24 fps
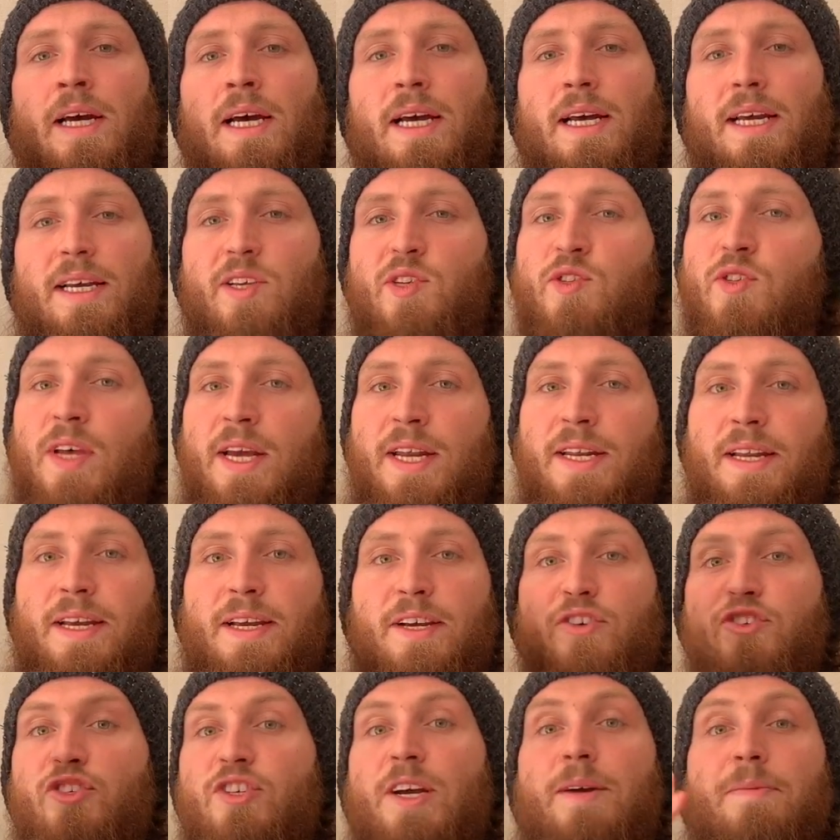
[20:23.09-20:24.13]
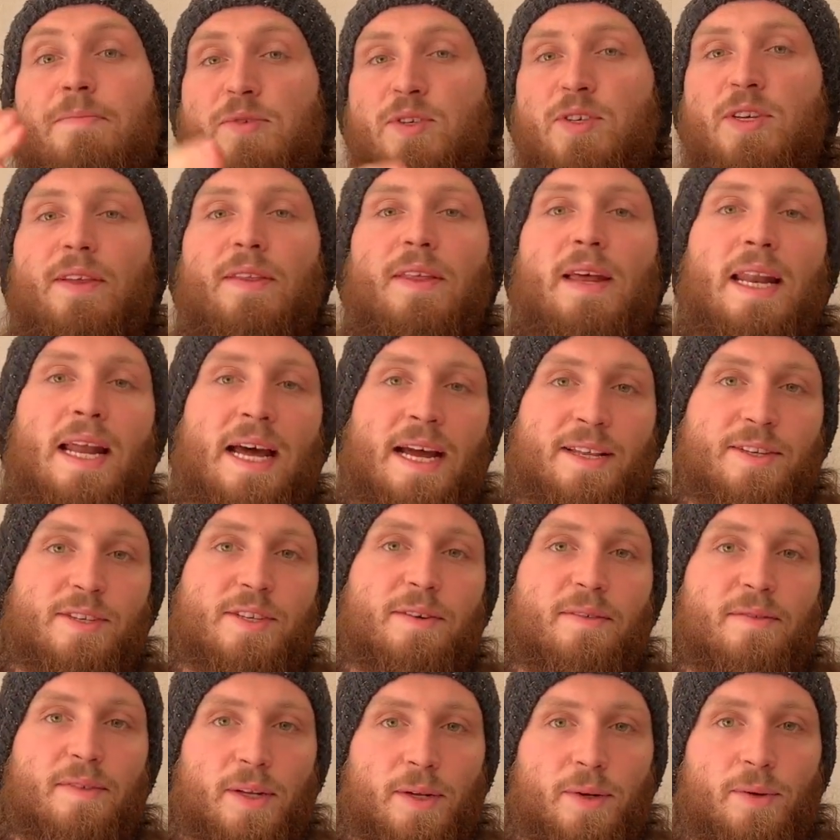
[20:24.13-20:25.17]
is sending ships to the lands
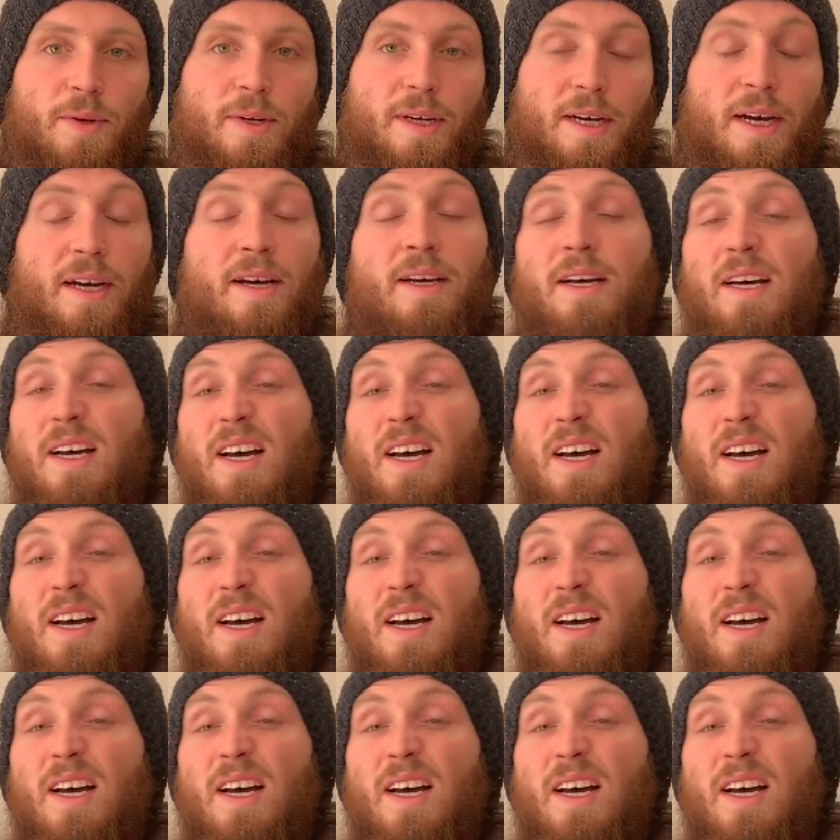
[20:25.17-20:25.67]
of Lucca,